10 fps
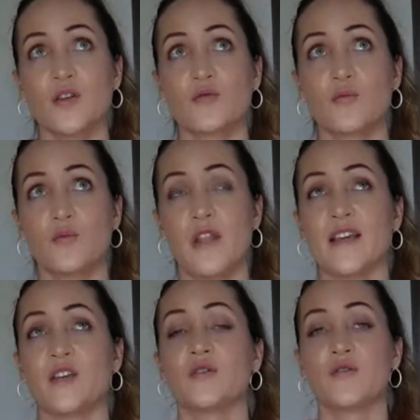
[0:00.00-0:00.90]

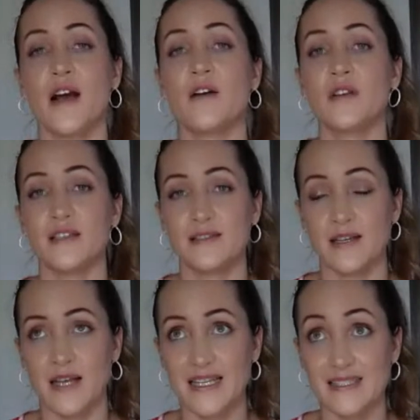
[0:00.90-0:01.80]
like you're drowning is
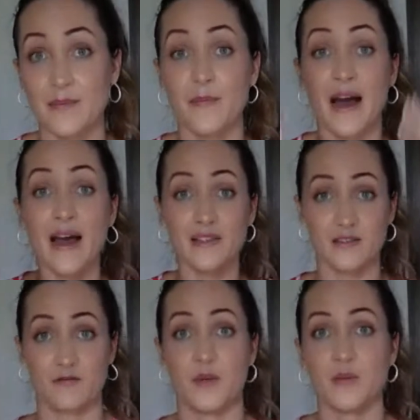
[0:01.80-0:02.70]
the mass
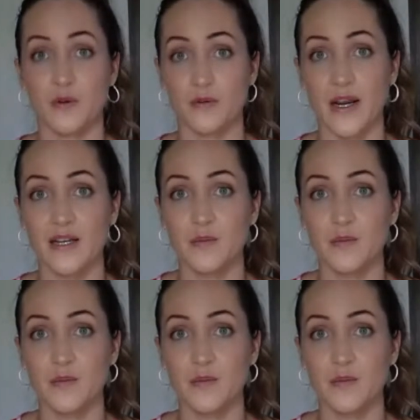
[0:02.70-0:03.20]
of people, right?